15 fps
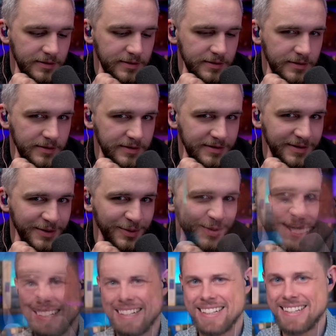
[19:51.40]
right.
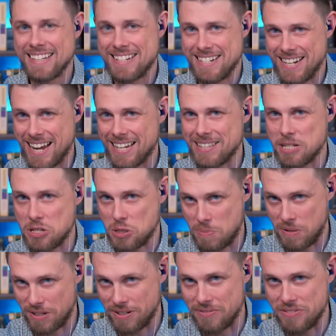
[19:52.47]
That she had the spirit